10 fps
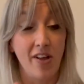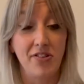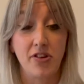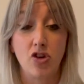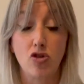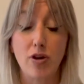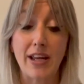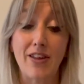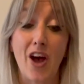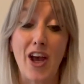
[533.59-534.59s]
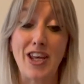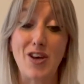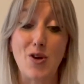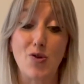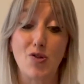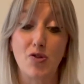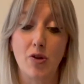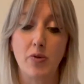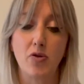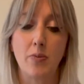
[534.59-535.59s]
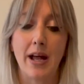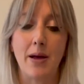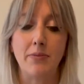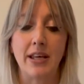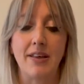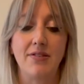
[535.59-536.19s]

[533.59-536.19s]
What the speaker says: So the trick that I use to stop this from happening is